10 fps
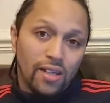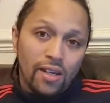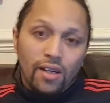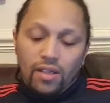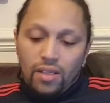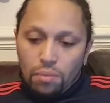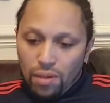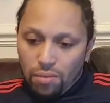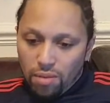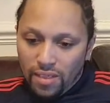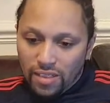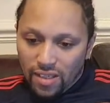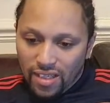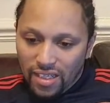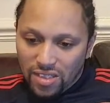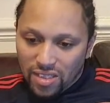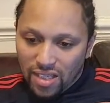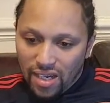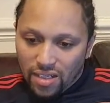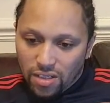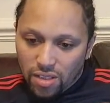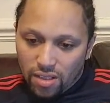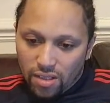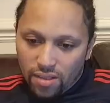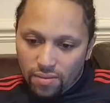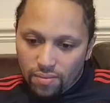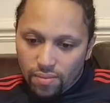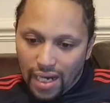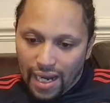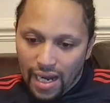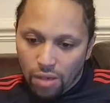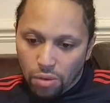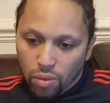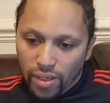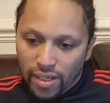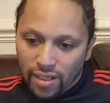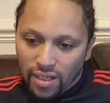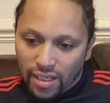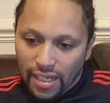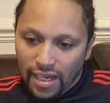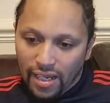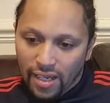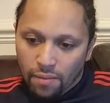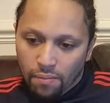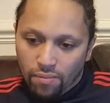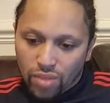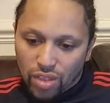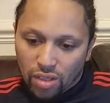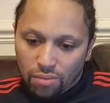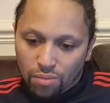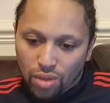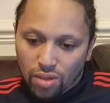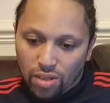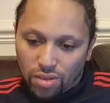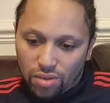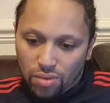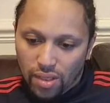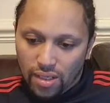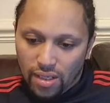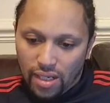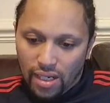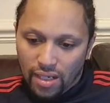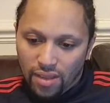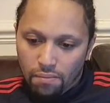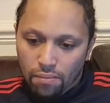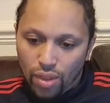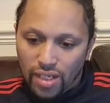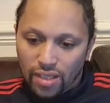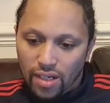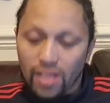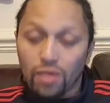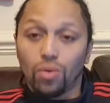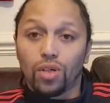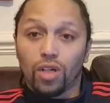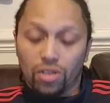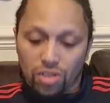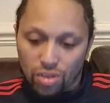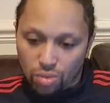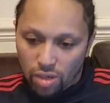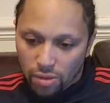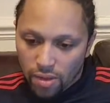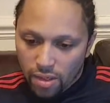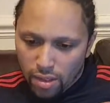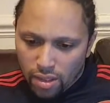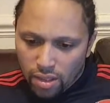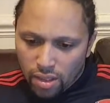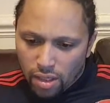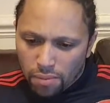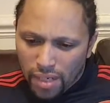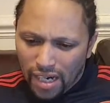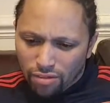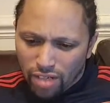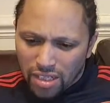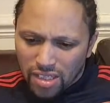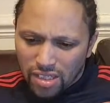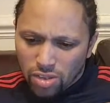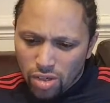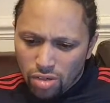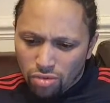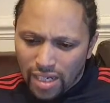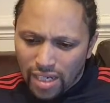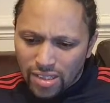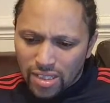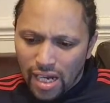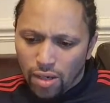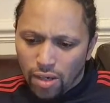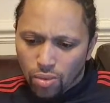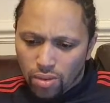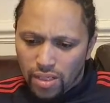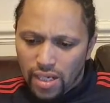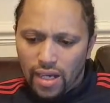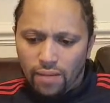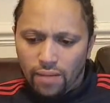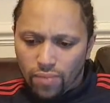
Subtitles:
The problem is, at this stage, how are we going to get him to come to Arsenal? And the money that he will cost as well. Knight Rider says, do you rate Sal? Yeah.